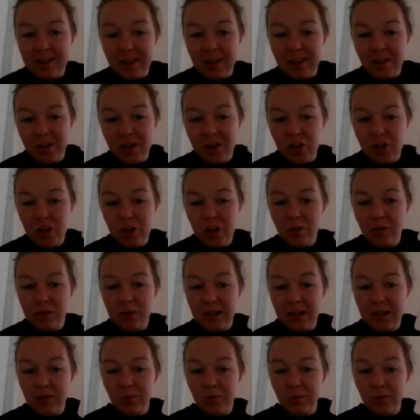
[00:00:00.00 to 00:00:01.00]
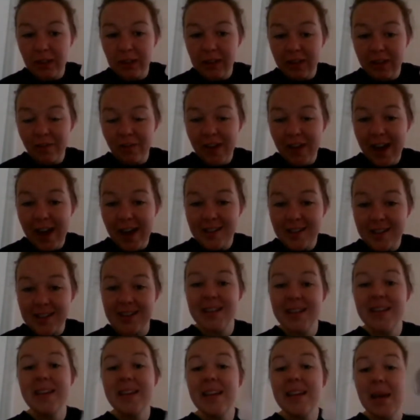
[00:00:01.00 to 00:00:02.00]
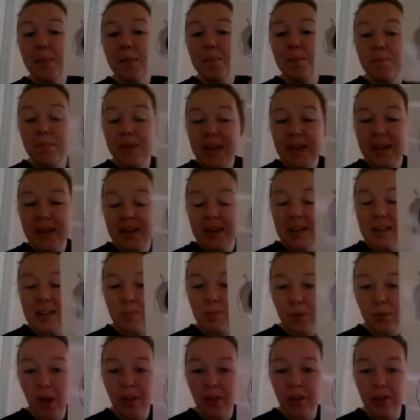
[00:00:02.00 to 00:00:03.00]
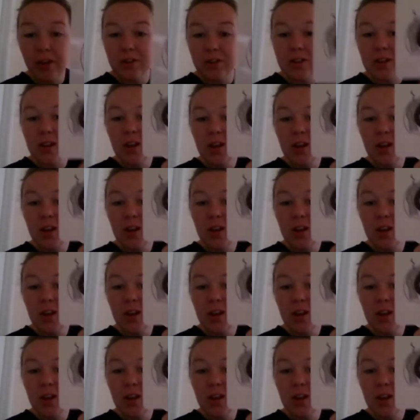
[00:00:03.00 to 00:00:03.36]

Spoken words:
of his shoes. He's really fast and he can beat his brothers